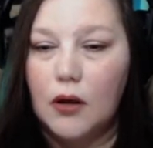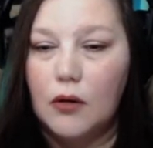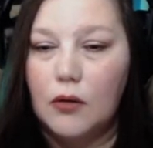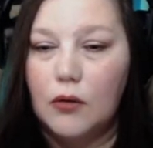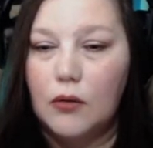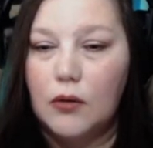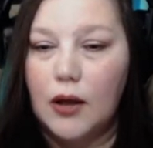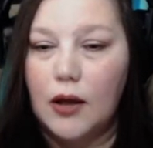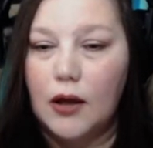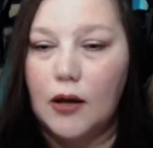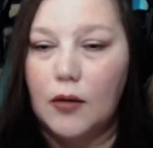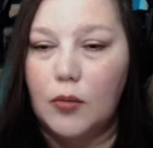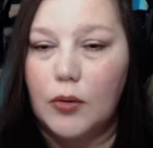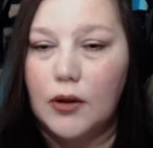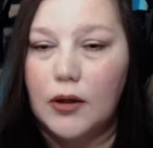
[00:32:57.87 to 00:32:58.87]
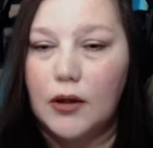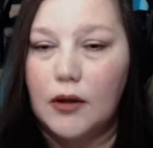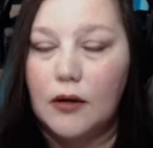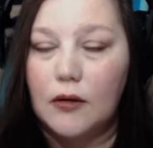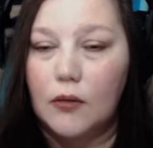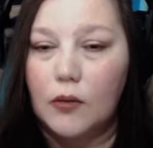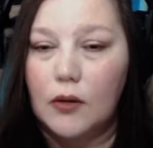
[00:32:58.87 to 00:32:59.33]
Hold up. We're
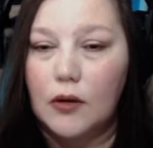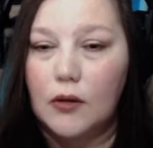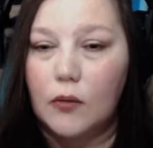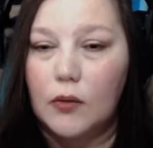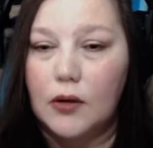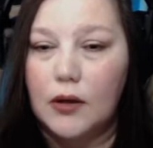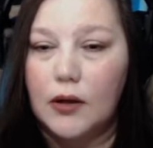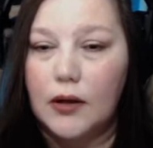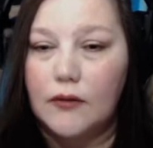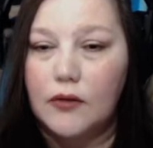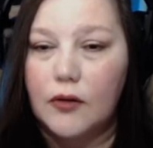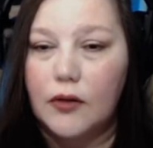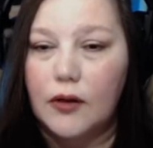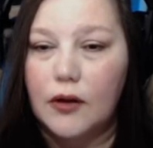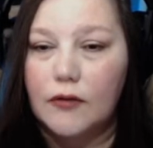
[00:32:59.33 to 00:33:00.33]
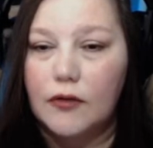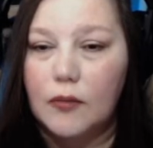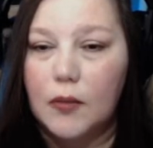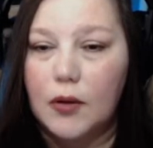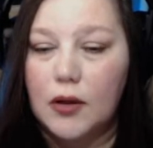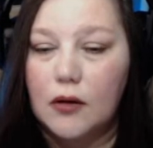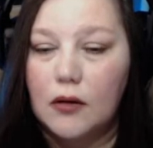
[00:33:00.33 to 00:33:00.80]
gonna we're, we're gonna have to think
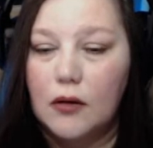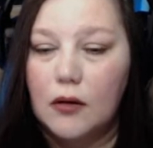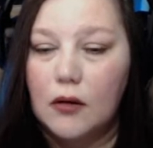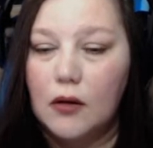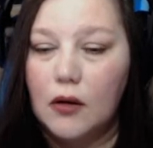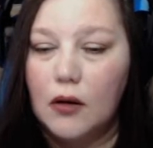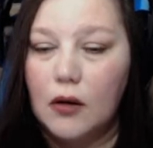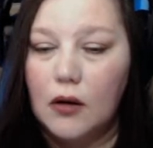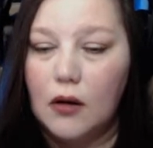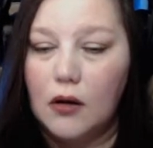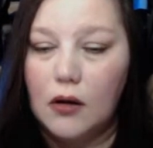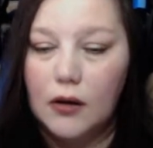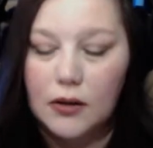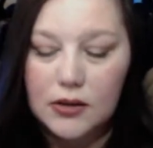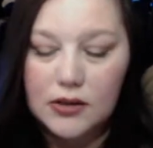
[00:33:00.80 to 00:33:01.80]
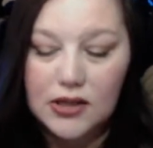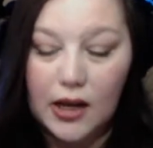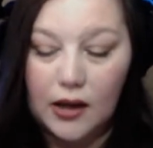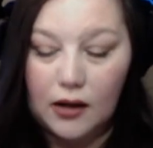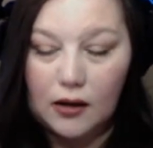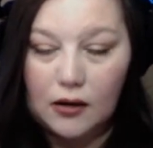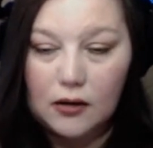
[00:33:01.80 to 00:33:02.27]
for a minute. Uh,
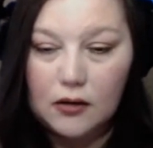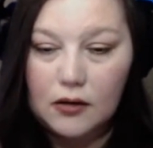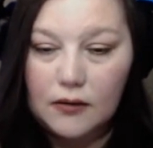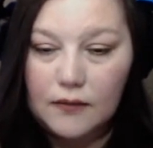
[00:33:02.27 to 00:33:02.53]
tank.